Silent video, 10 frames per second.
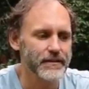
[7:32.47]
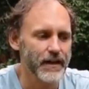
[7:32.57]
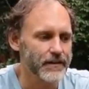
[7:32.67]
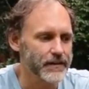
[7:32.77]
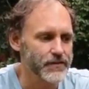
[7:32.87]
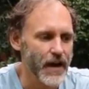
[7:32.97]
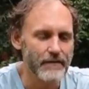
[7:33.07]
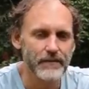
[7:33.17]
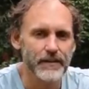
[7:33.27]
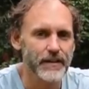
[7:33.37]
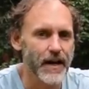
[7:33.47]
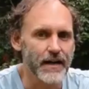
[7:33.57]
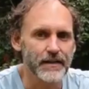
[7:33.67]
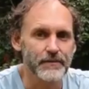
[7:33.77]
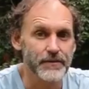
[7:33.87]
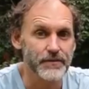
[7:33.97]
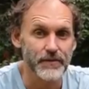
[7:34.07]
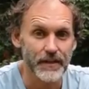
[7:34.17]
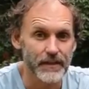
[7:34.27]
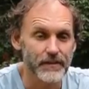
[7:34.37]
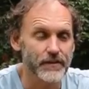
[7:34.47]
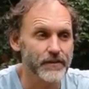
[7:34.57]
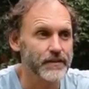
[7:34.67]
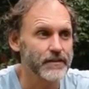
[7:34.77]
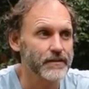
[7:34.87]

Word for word: Going travelling young was really good